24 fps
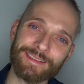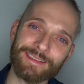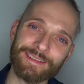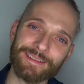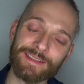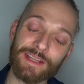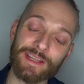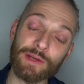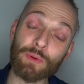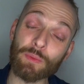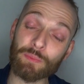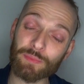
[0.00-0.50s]

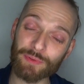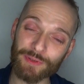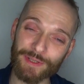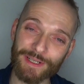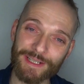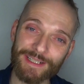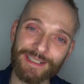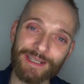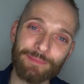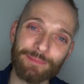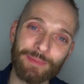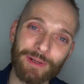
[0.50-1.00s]
they were
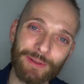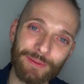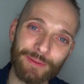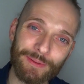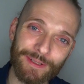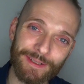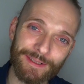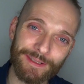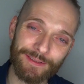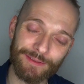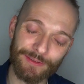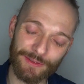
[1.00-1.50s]
praying about
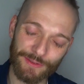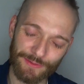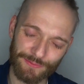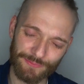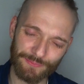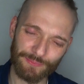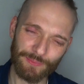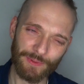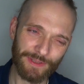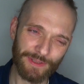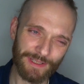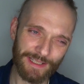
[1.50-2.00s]
it, or
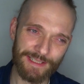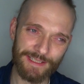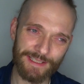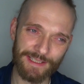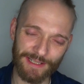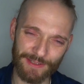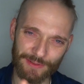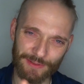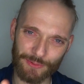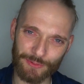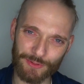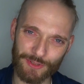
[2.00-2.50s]
at least
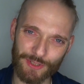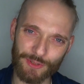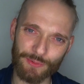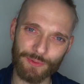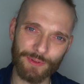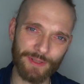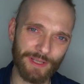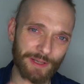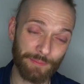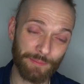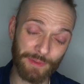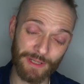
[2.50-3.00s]
I know 2
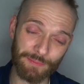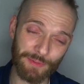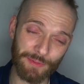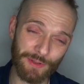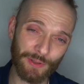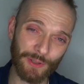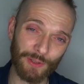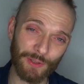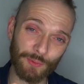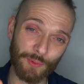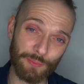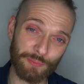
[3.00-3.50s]
of them, maybe
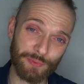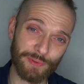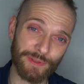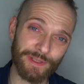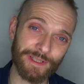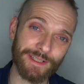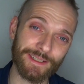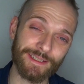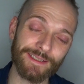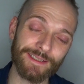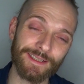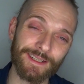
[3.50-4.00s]
all were
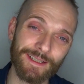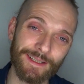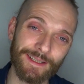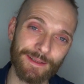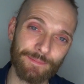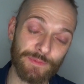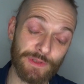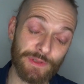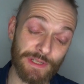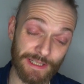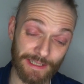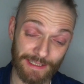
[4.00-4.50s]
praying,
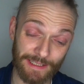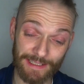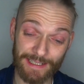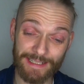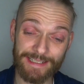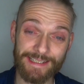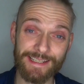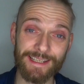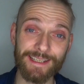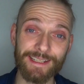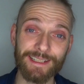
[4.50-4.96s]
saying, can I see a